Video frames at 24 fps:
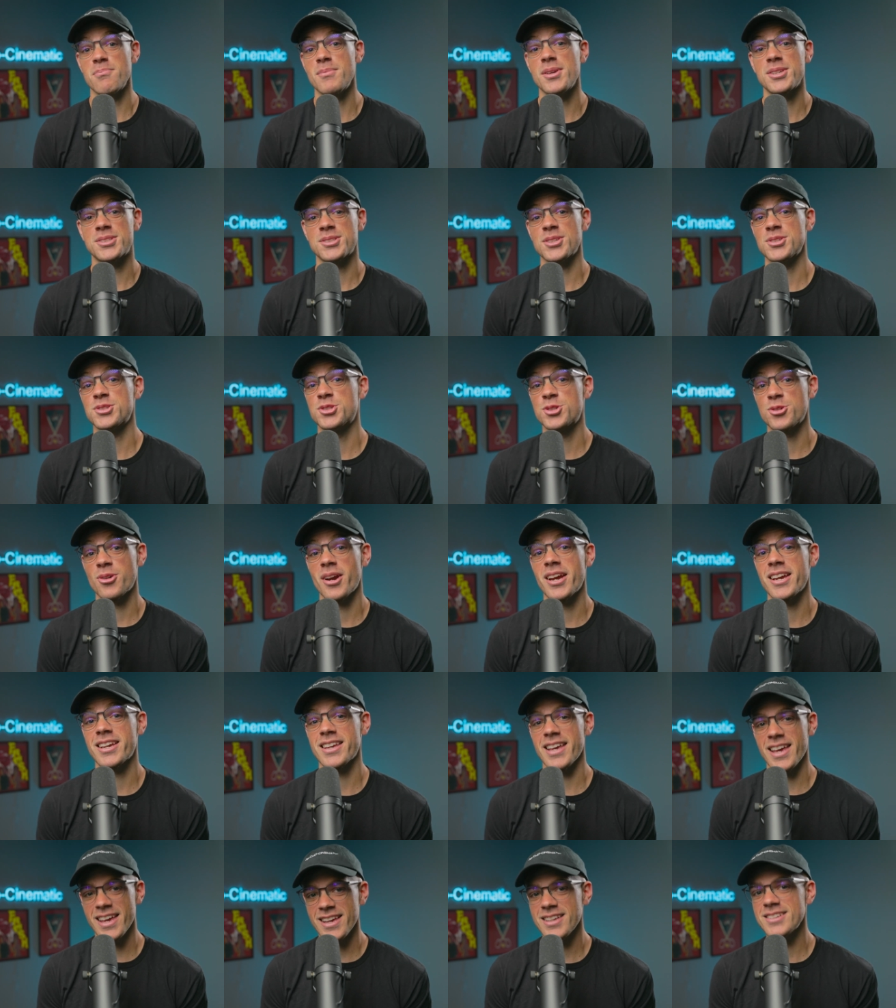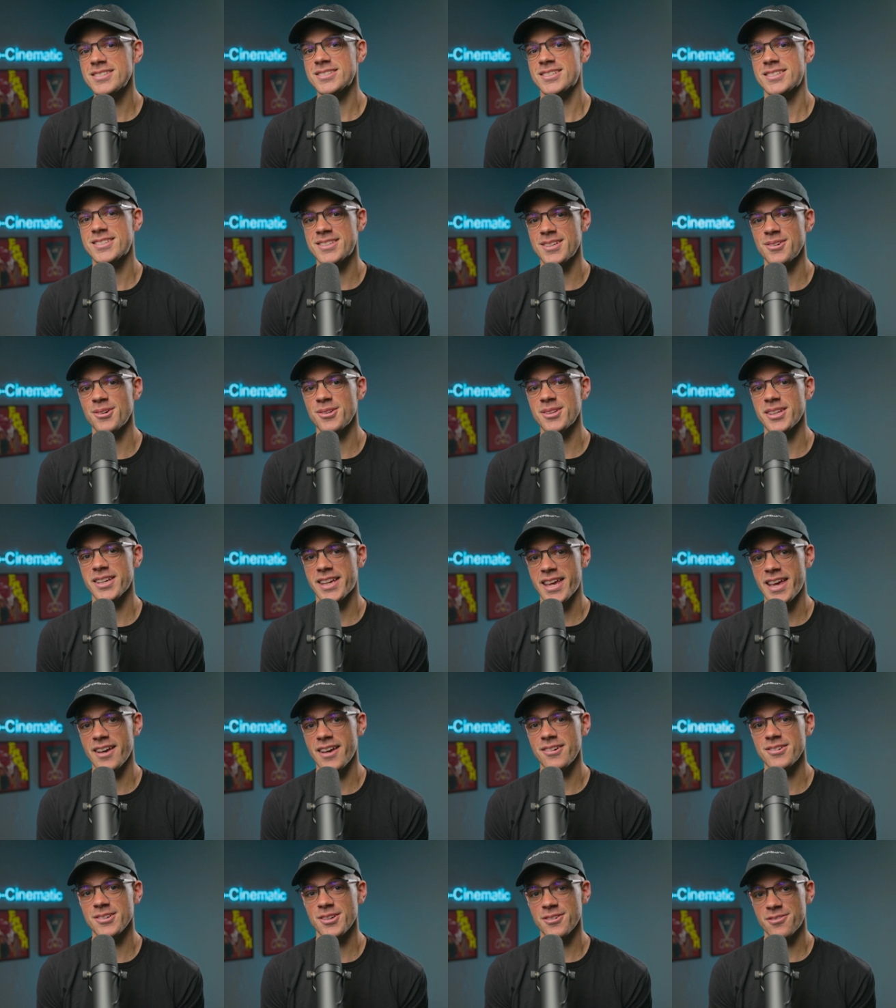Mrs. Drake is still the
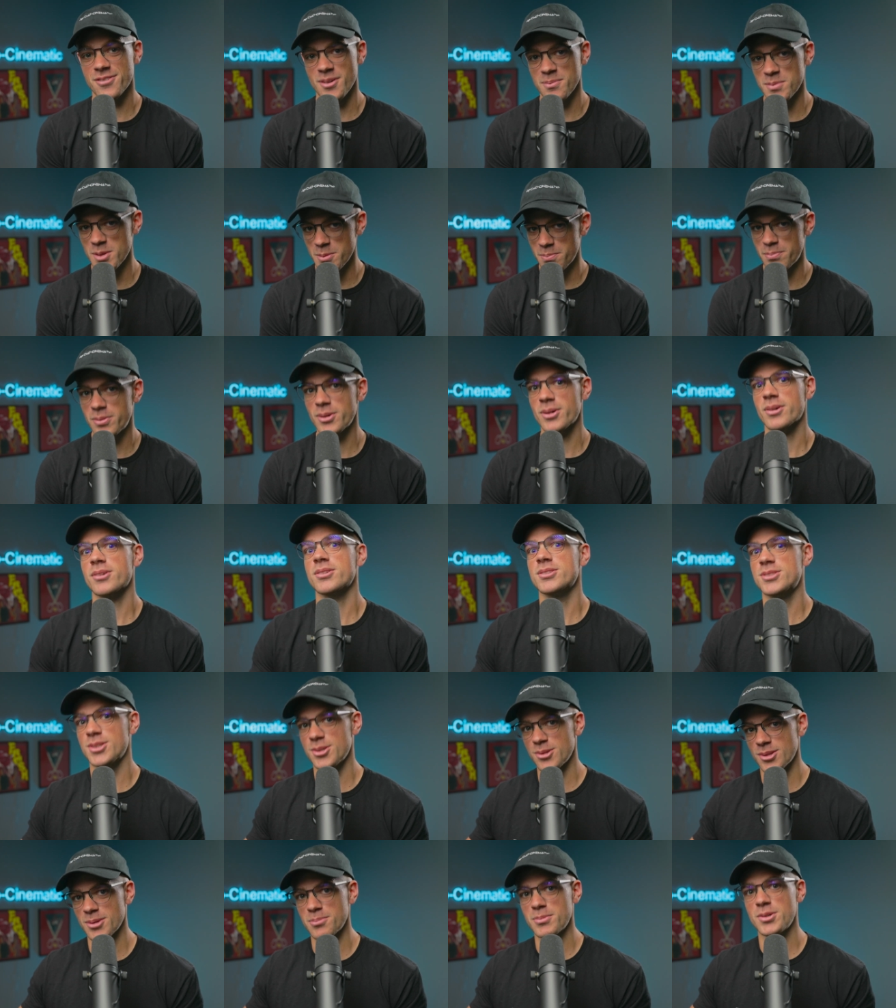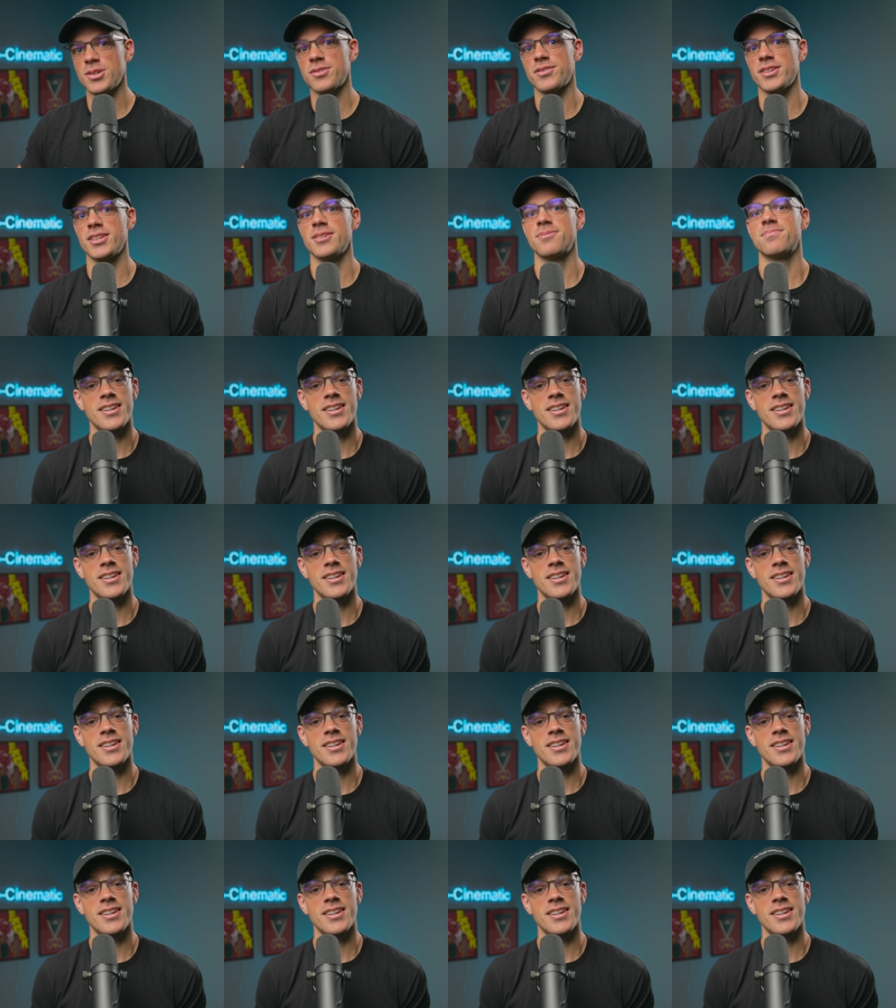killer from the book to the movie.